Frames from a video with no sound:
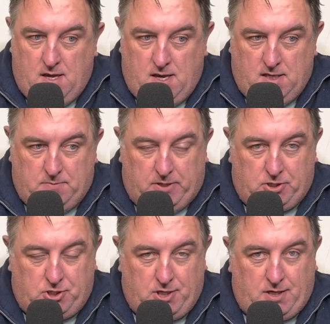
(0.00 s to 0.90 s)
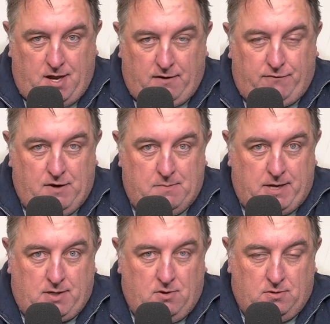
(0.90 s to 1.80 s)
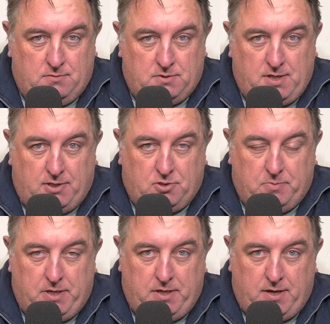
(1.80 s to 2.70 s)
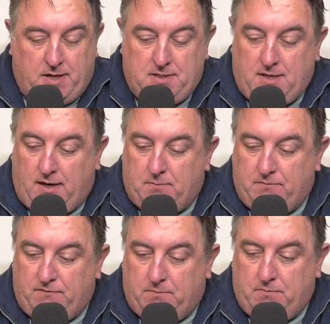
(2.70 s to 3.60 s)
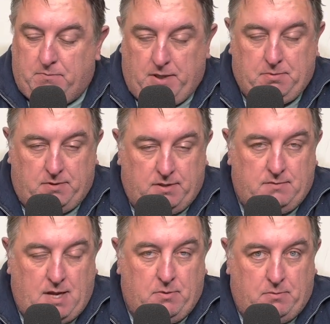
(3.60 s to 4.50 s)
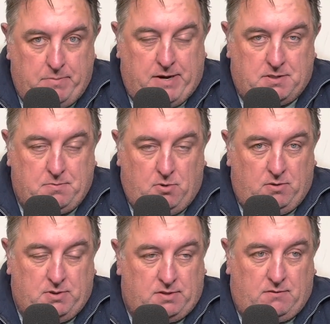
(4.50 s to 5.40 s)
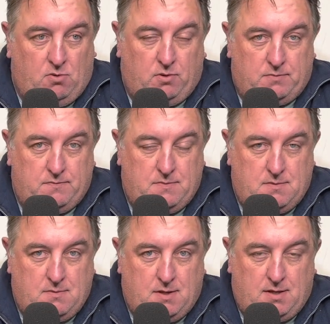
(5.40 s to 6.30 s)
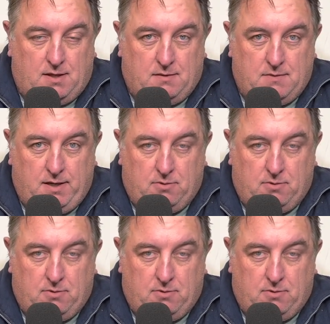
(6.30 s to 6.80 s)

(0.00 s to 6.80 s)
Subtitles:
there's been a shitload of feedback on social media today saying from people that they were embarrassed by, or just thought the thing that LL